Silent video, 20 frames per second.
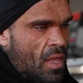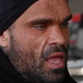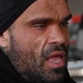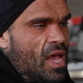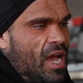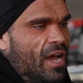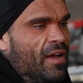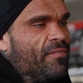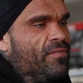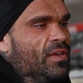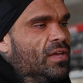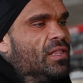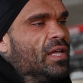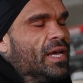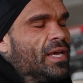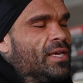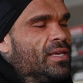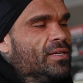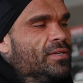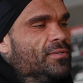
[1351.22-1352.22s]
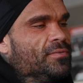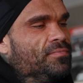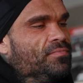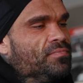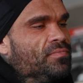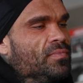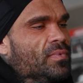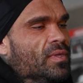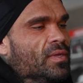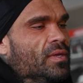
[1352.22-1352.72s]
I feel like
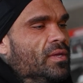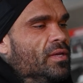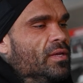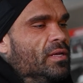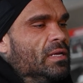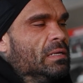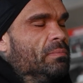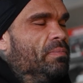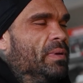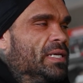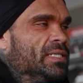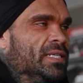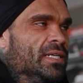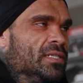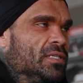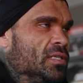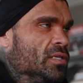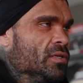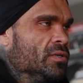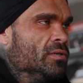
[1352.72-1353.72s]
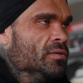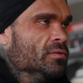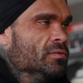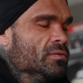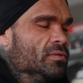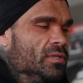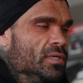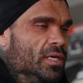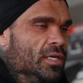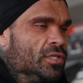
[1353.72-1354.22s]
best thing to do
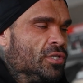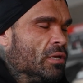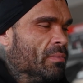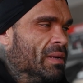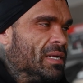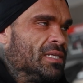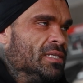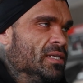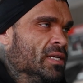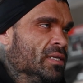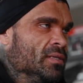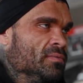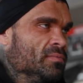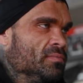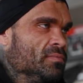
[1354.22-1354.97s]
is just go back to Dean.